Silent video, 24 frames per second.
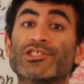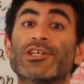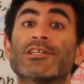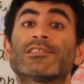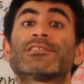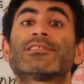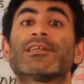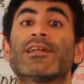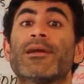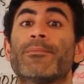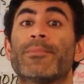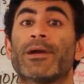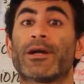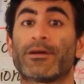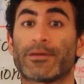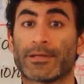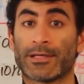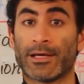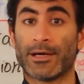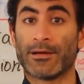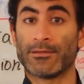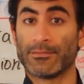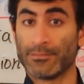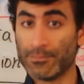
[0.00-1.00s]
just in
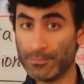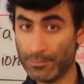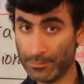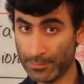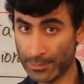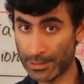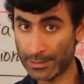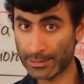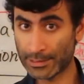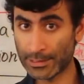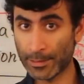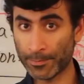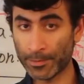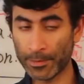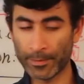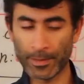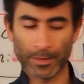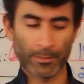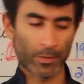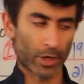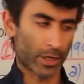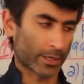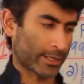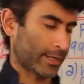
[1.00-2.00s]
America, this
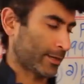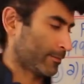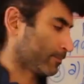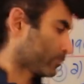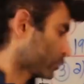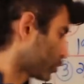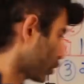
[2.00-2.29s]
supplement market.